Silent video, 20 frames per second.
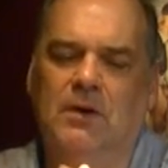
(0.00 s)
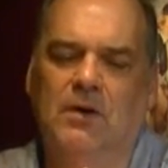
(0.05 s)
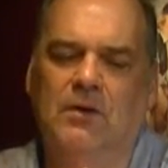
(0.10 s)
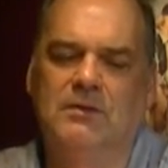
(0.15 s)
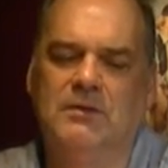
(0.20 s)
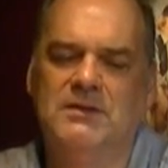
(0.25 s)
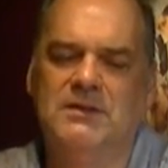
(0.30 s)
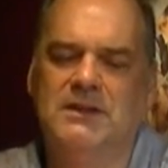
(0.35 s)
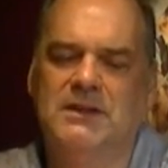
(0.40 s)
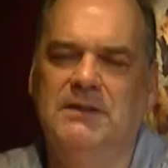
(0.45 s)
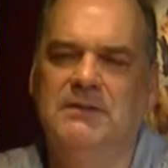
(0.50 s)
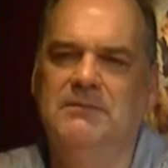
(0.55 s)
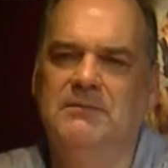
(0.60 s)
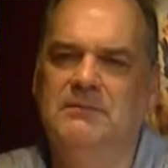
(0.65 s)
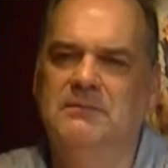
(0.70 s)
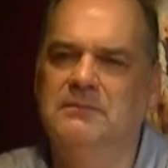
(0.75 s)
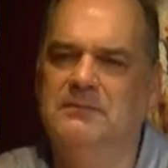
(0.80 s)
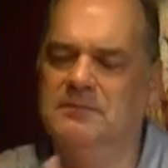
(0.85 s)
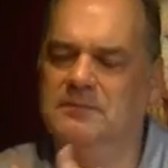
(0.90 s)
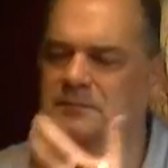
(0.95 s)
obviously,
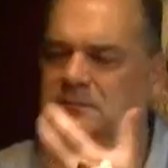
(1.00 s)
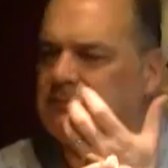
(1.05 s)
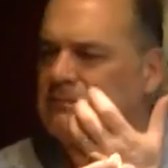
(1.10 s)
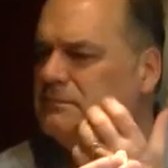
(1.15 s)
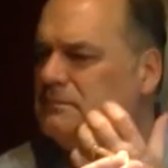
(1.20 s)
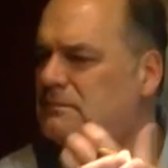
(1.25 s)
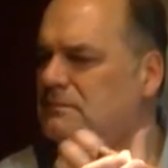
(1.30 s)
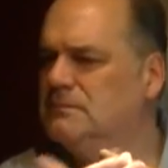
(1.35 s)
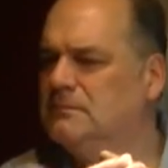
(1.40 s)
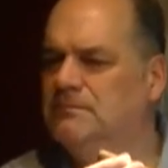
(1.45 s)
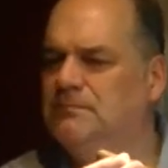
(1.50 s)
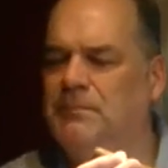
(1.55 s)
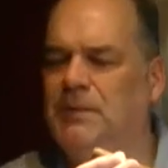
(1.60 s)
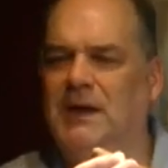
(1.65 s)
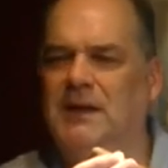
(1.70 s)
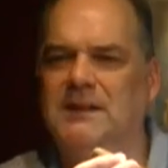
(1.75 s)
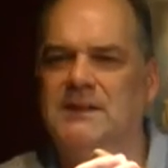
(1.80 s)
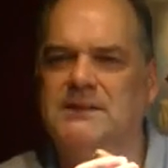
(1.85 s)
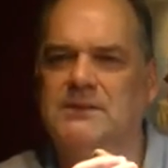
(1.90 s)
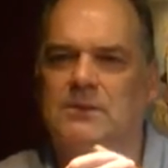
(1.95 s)

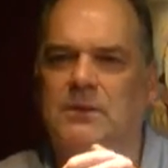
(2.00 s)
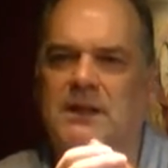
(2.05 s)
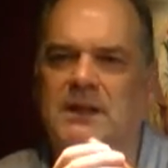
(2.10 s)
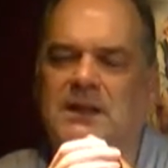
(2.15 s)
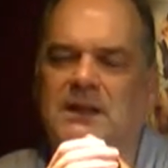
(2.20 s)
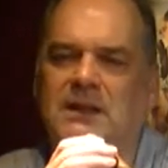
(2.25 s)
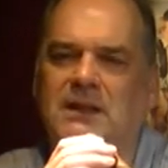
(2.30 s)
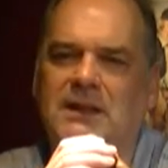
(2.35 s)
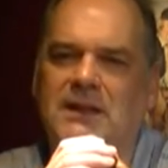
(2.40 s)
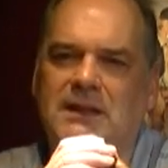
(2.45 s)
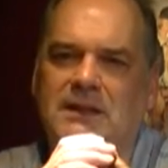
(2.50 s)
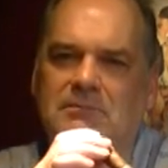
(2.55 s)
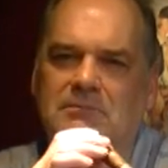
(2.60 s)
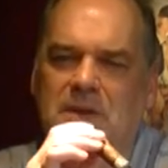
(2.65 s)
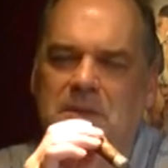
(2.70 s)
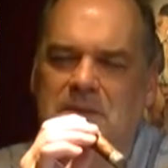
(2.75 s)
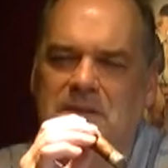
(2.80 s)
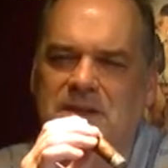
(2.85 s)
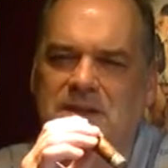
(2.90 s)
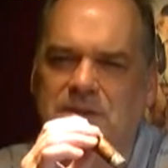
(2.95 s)
palate's quite clean.
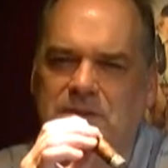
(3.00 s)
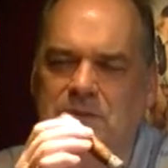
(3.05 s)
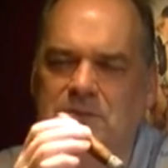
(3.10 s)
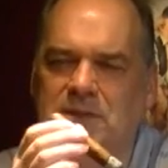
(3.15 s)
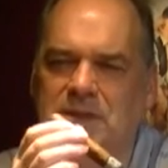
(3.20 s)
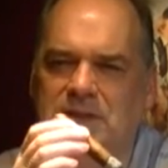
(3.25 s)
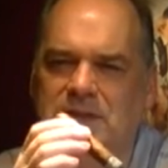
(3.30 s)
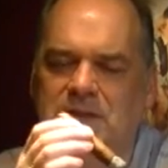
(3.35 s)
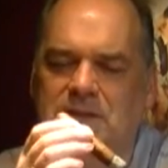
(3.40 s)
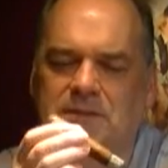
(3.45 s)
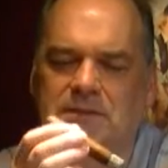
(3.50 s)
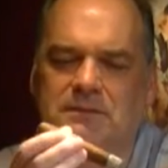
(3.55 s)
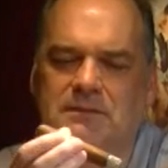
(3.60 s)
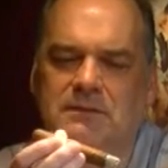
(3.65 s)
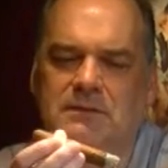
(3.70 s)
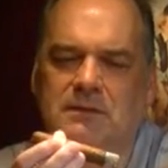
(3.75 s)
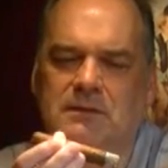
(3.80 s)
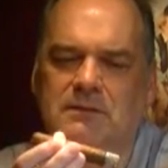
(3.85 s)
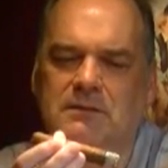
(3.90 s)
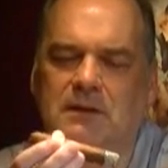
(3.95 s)
Maybe you do need
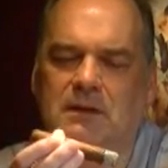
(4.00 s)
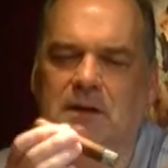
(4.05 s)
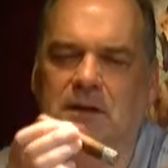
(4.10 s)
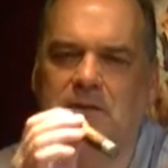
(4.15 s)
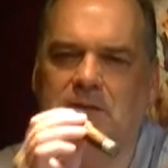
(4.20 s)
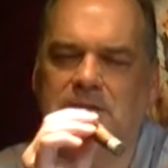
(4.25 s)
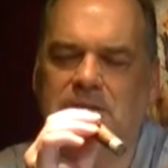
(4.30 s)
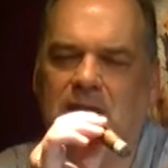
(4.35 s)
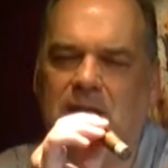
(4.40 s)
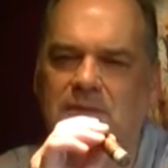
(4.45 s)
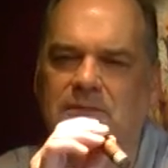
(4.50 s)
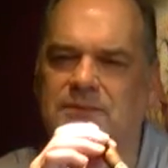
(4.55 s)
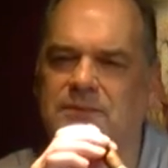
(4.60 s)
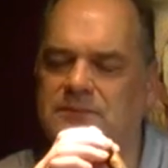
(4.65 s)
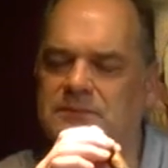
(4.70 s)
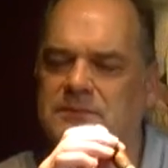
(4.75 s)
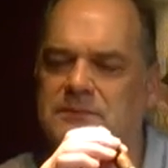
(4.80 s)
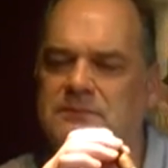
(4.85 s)
to have